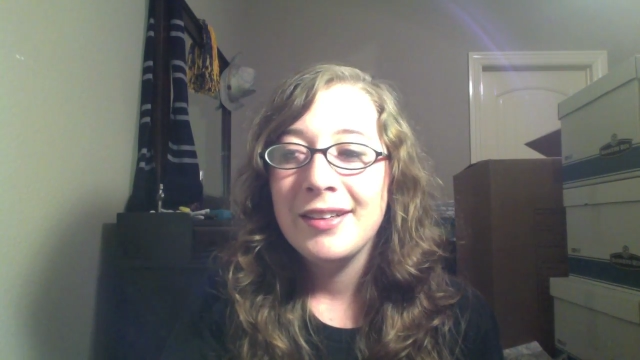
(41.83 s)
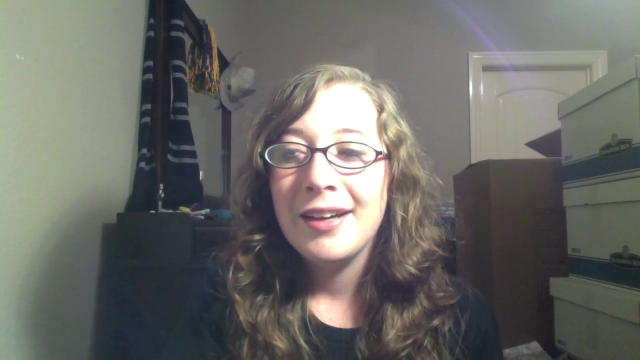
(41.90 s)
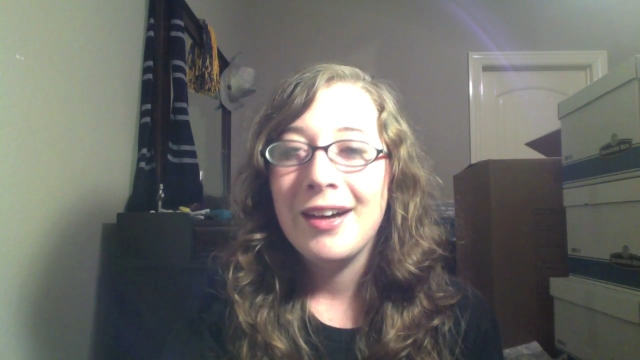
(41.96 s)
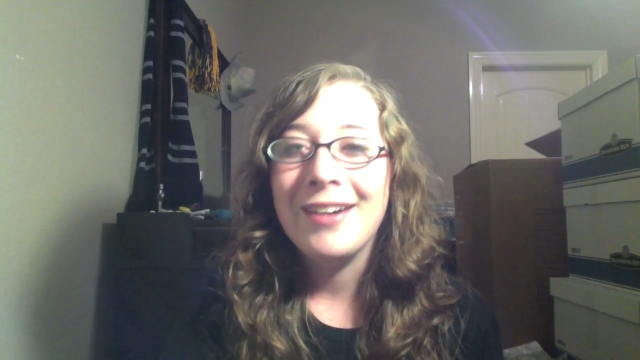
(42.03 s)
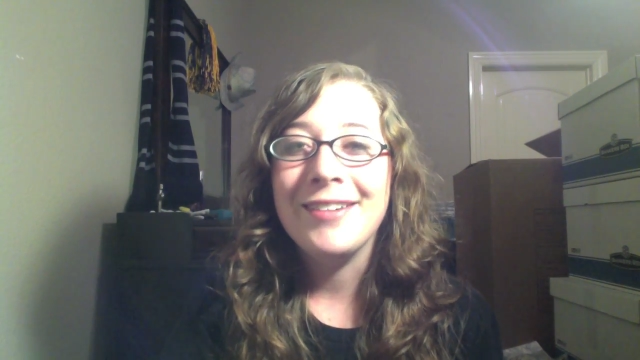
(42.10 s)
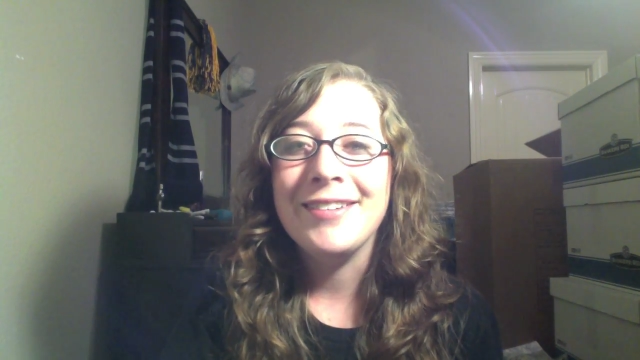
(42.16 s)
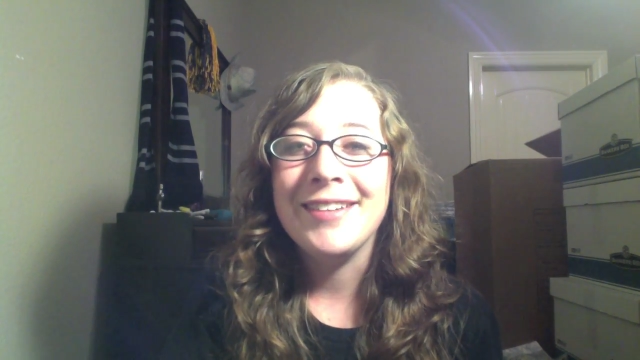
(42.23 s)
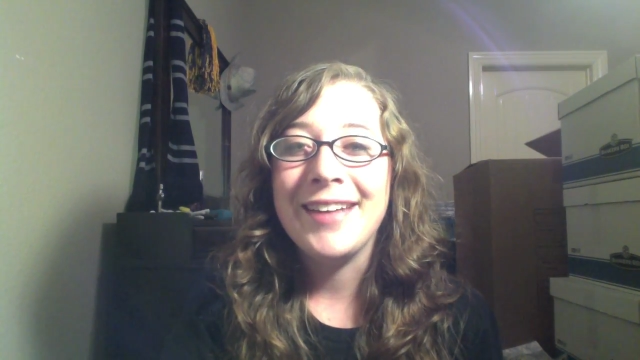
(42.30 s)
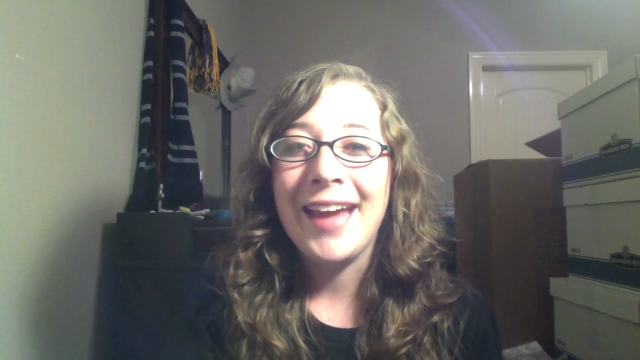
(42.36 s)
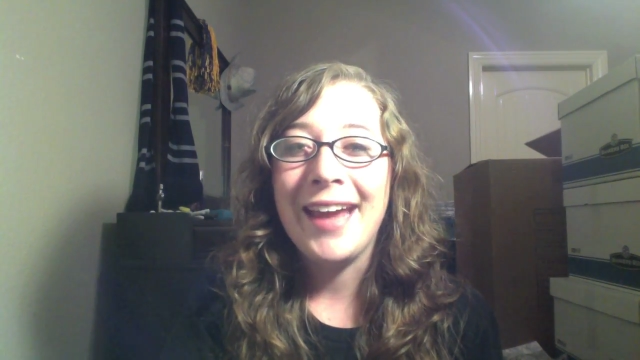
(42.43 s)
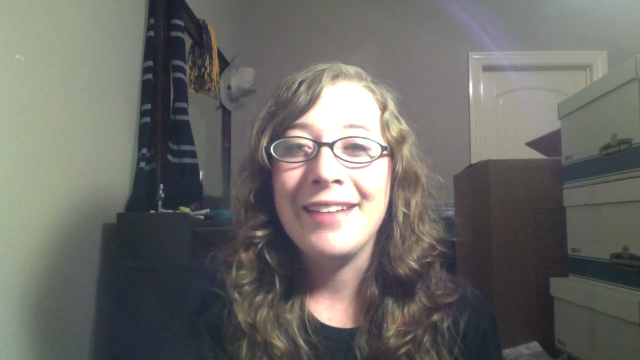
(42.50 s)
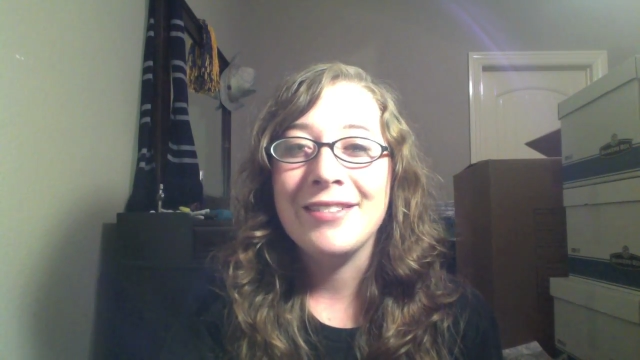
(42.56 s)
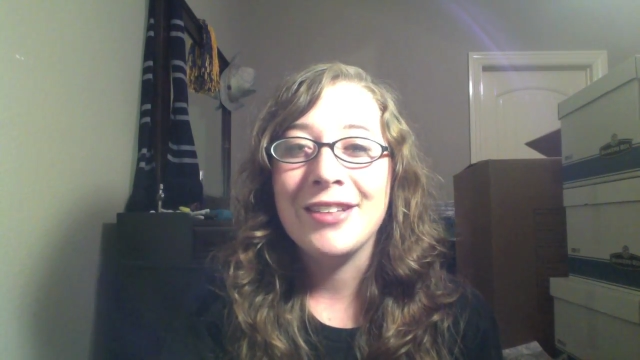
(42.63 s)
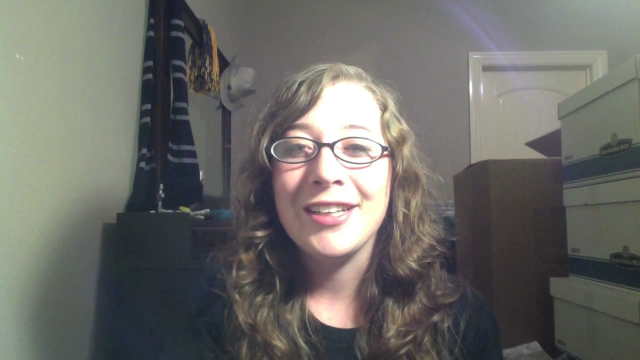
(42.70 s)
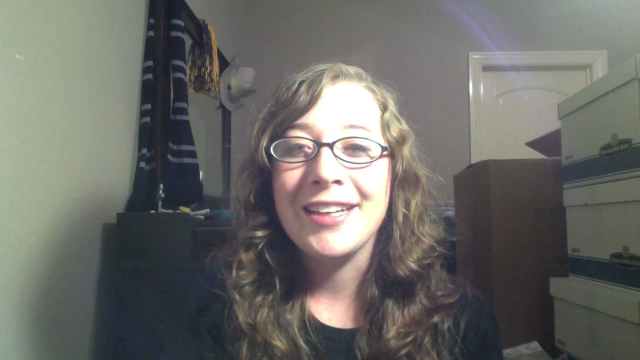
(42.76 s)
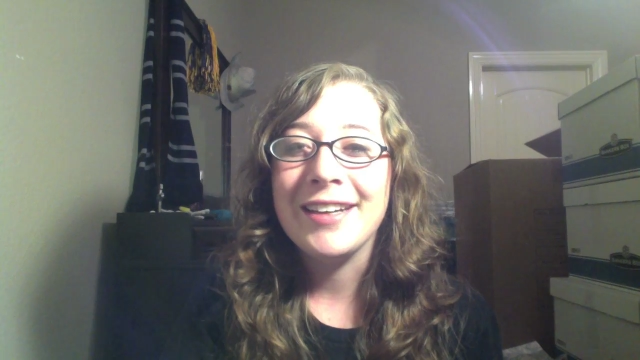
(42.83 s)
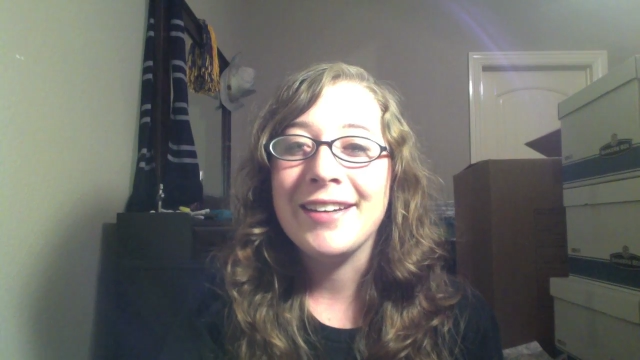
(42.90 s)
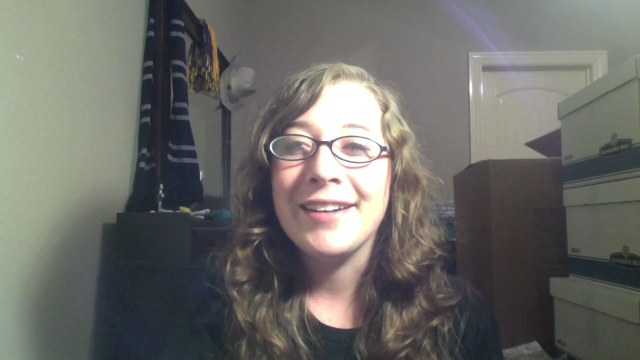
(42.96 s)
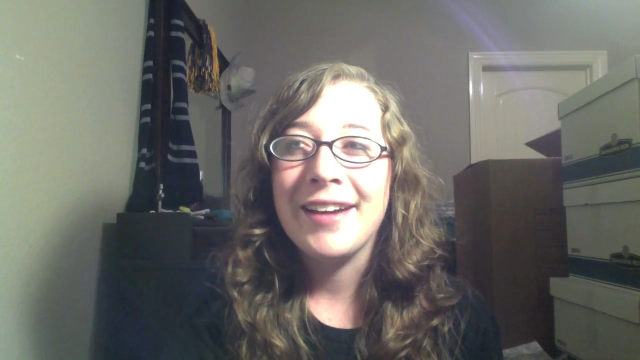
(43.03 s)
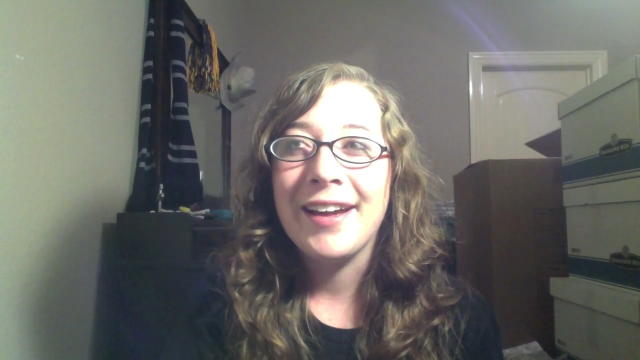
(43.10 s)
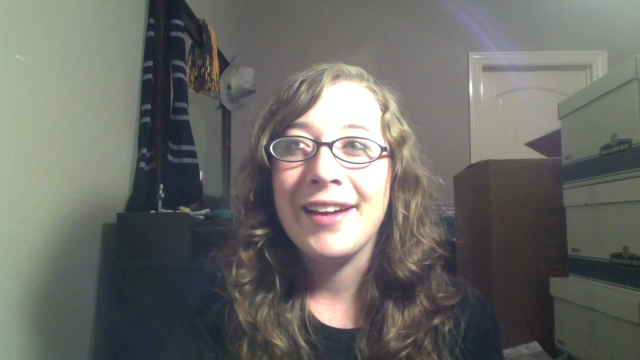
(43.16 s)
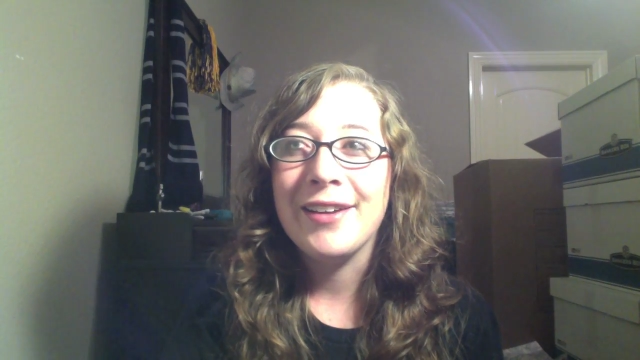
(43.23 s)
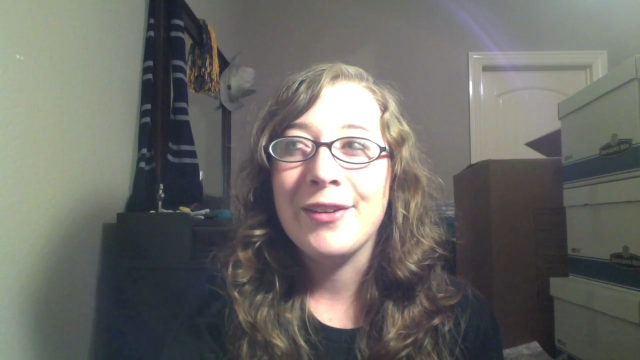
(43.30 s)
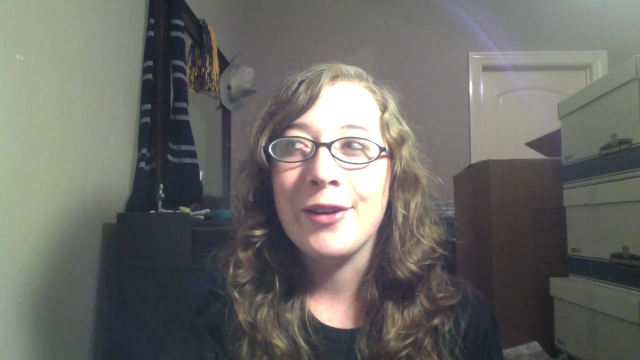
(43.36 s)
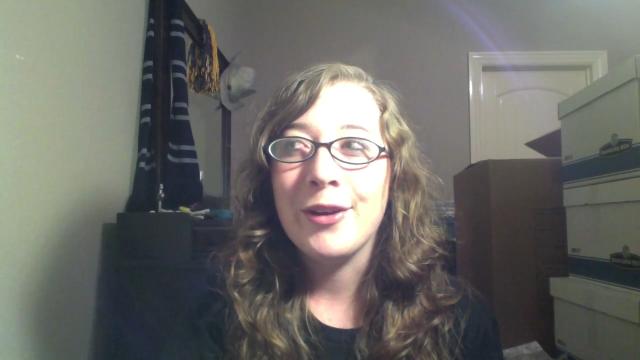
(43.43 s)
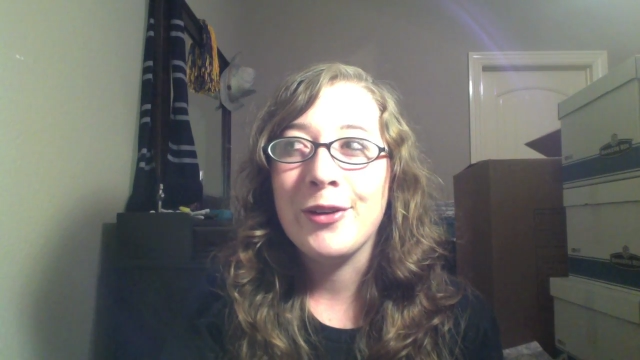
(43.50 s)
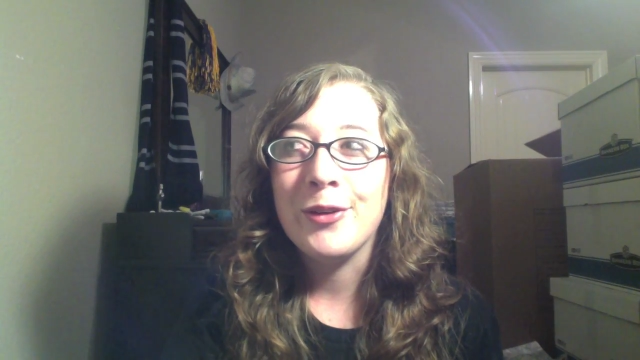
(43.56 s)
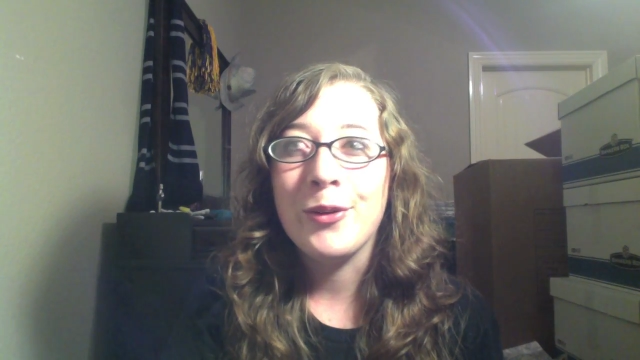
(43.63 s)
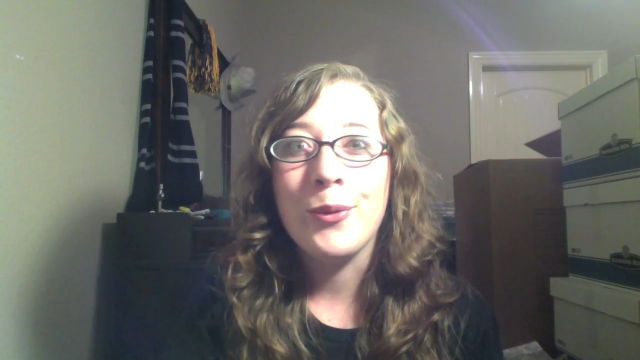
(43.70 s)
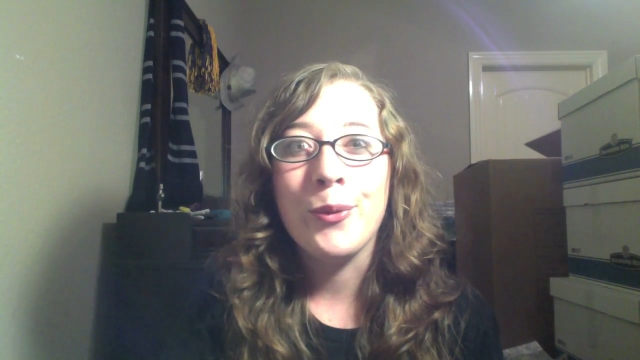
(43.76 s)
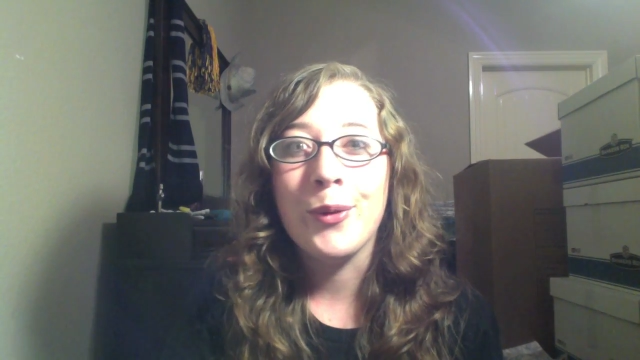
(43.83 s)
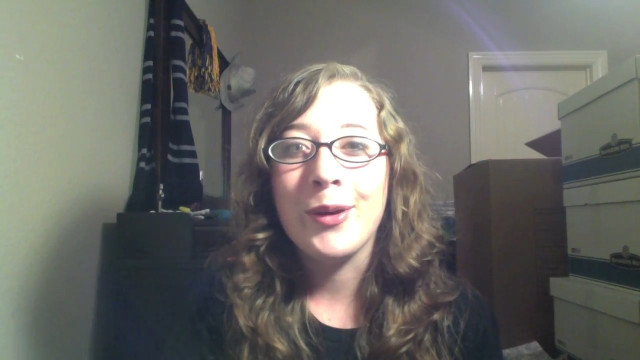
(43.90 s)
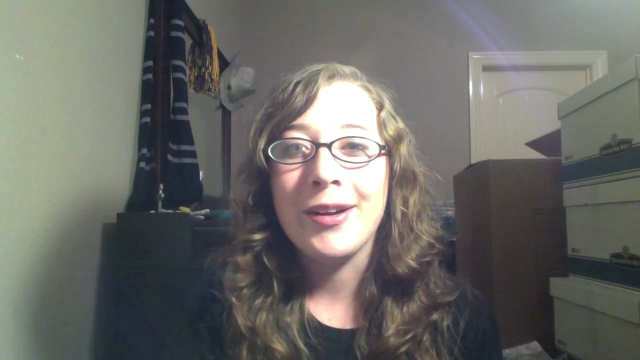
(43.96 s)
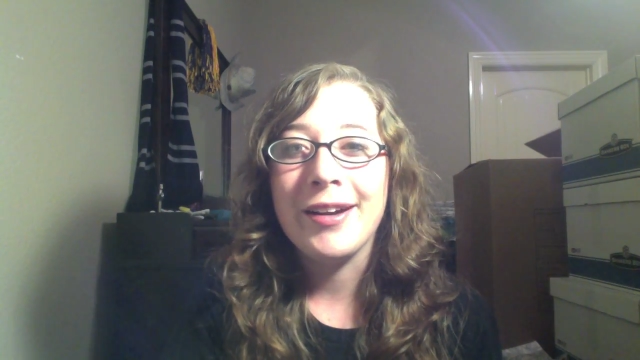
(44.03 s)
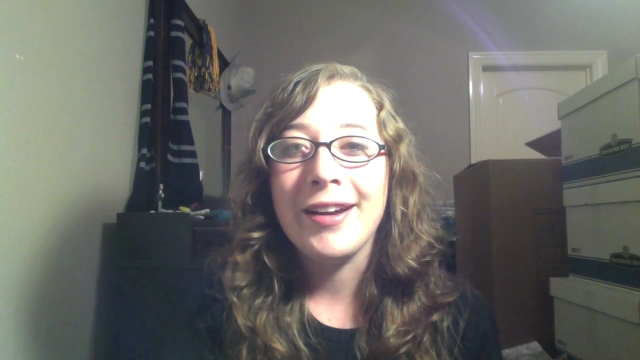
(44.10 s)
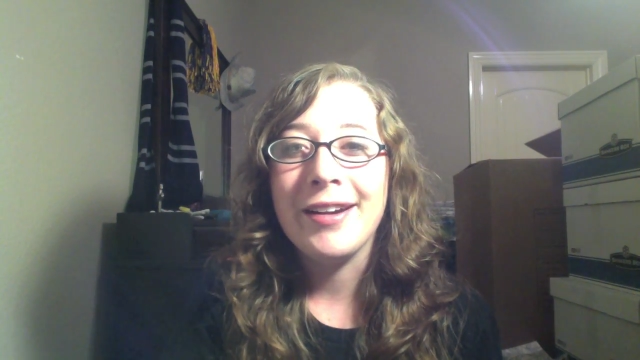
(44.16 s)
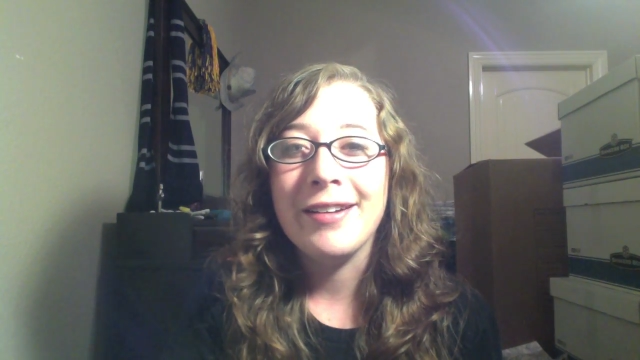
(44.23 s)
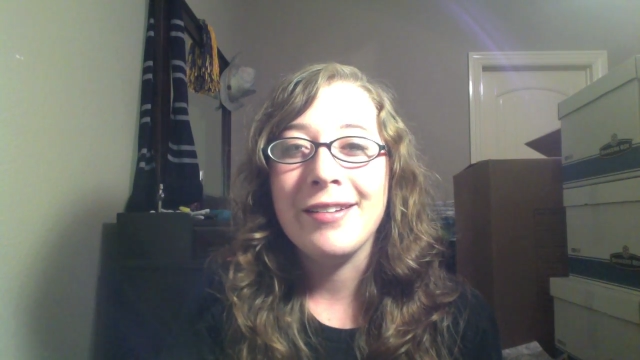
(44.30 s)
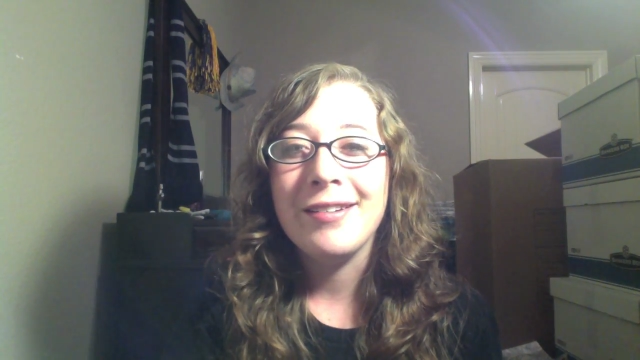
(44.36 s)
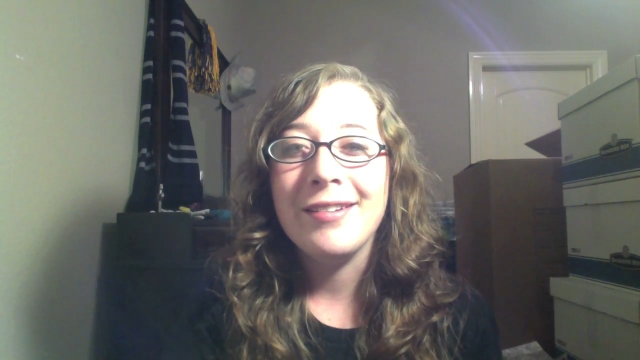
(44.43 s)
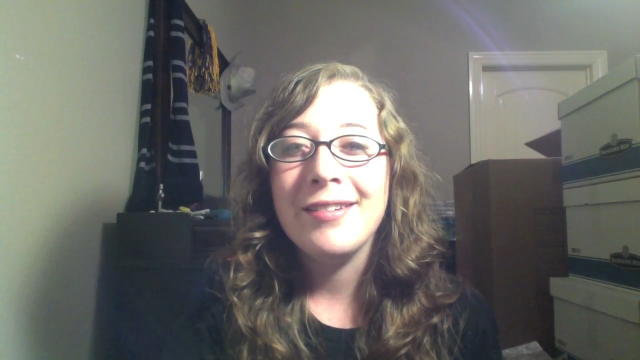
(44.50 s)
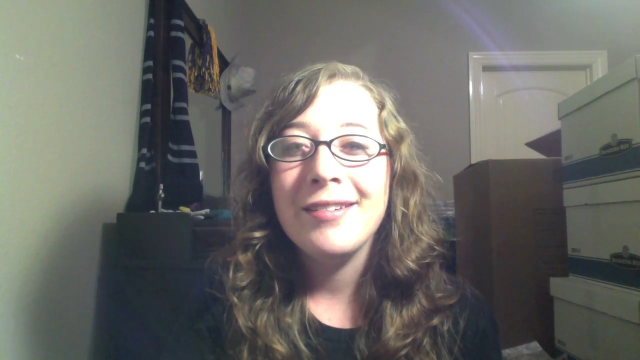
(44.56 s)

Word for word: ungainly and uncoordinated,